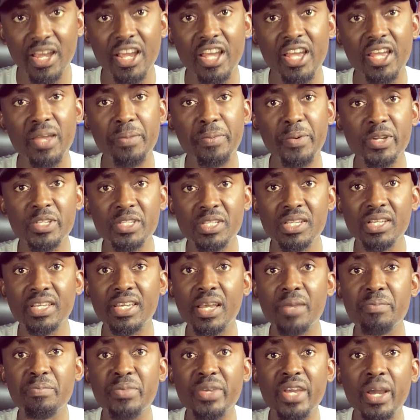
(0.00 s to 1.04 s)
A person
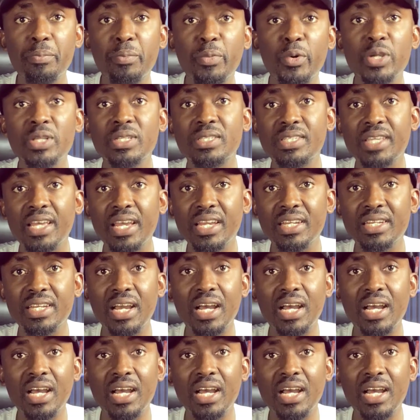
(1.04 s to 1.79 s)
can be appointed